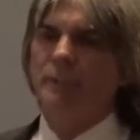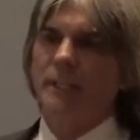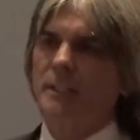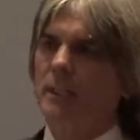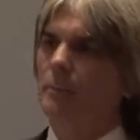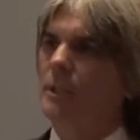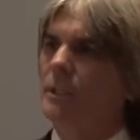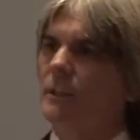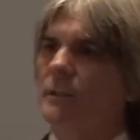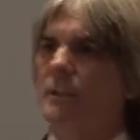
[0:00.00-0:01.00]
leasing
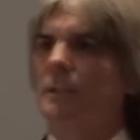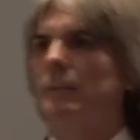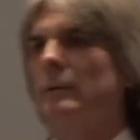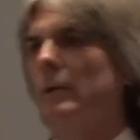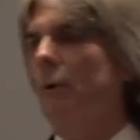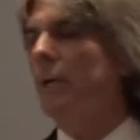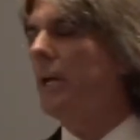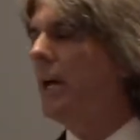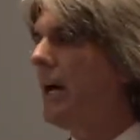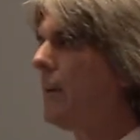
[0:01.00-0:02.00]
commissions,
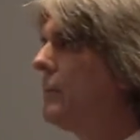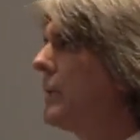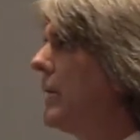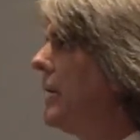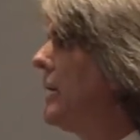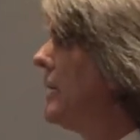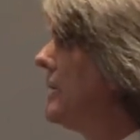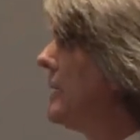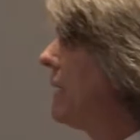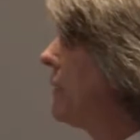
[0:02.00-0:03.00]
rehab, and